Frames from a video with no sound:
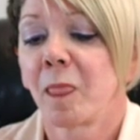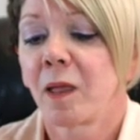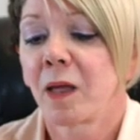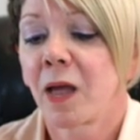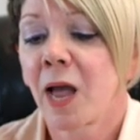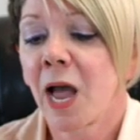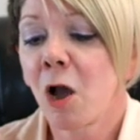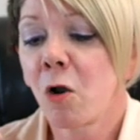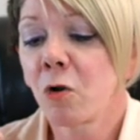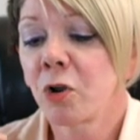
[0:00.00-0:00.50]

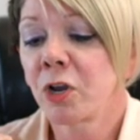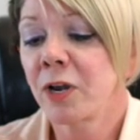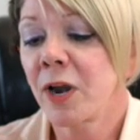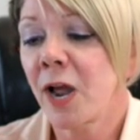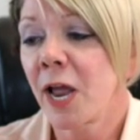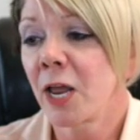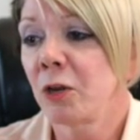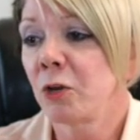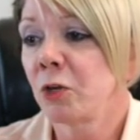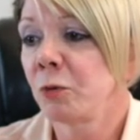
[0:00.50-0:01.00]
How could
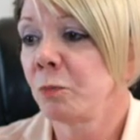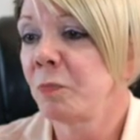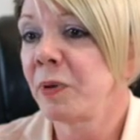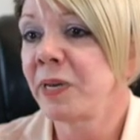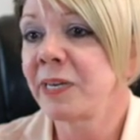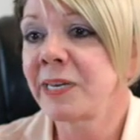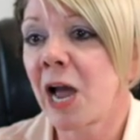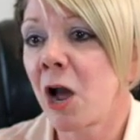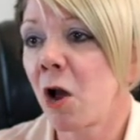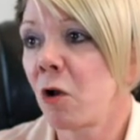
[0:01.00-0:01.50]
I be
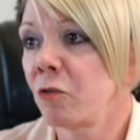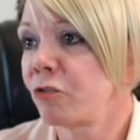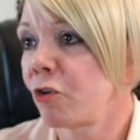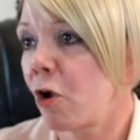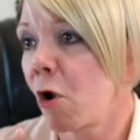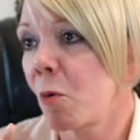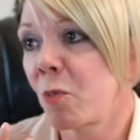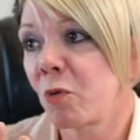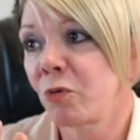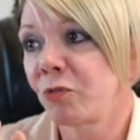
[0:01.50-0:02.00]
down to
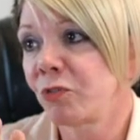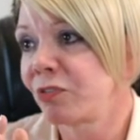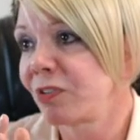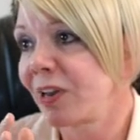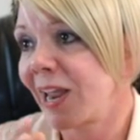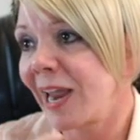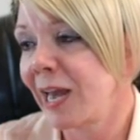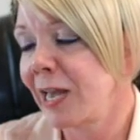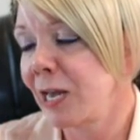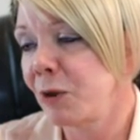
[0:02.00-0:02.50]
almost
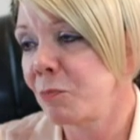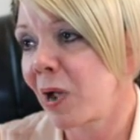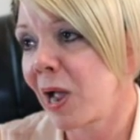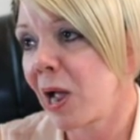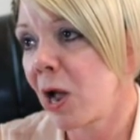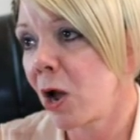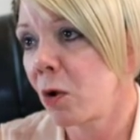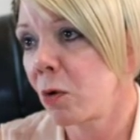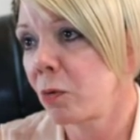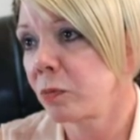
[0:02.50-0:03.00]
80
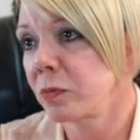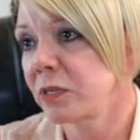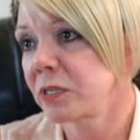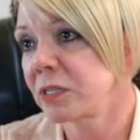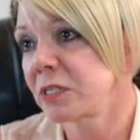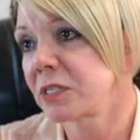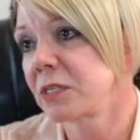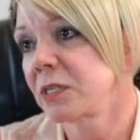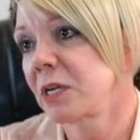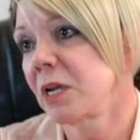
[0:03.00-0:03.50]

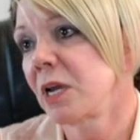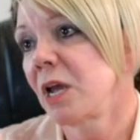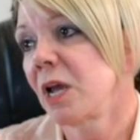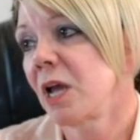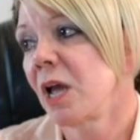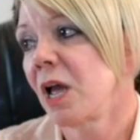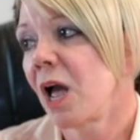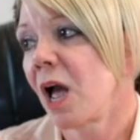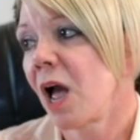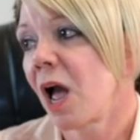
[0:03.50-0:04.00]
pounds?
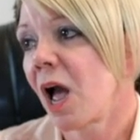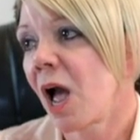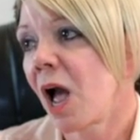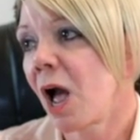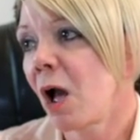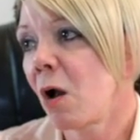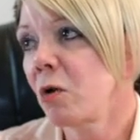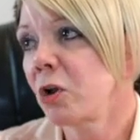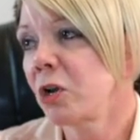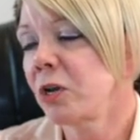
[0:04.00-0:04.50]

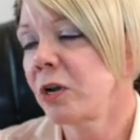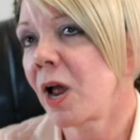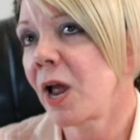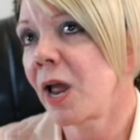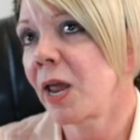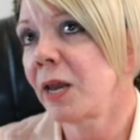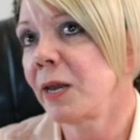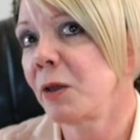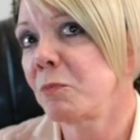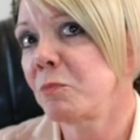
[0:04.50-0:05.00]
How could
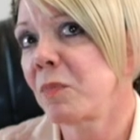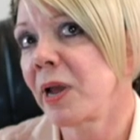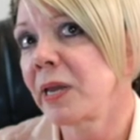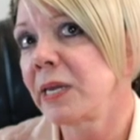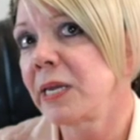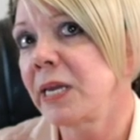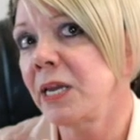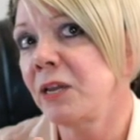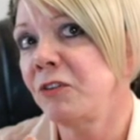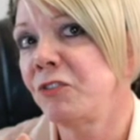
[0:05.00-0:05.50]
I let my
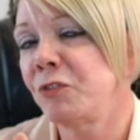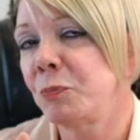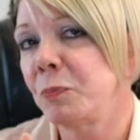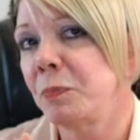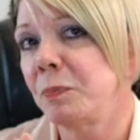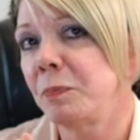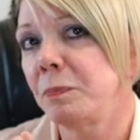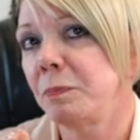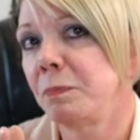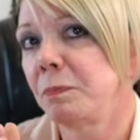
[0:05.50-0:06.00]
kids
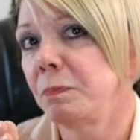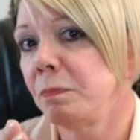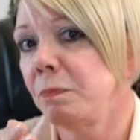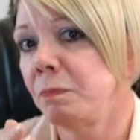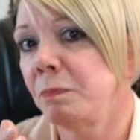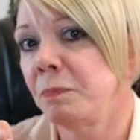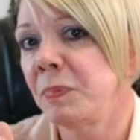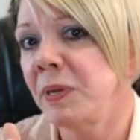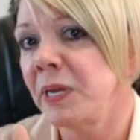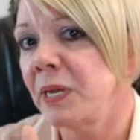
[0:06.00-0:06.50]

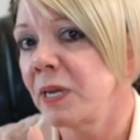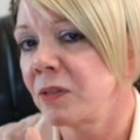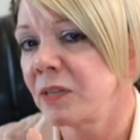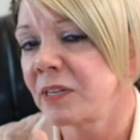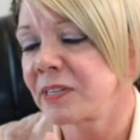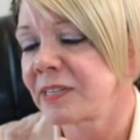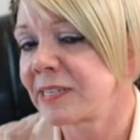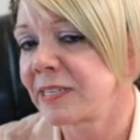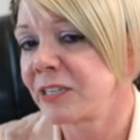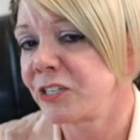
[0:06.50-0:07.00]
be in
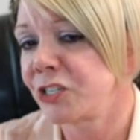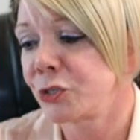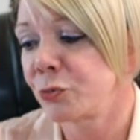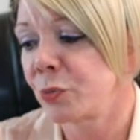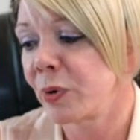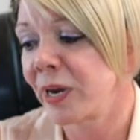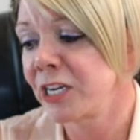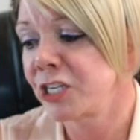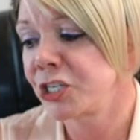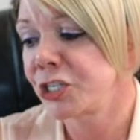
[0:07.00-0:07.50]
this
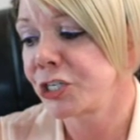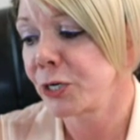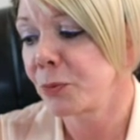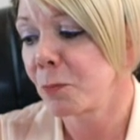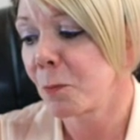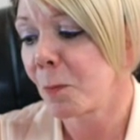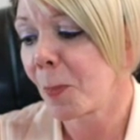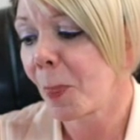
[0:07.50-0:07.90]
situation?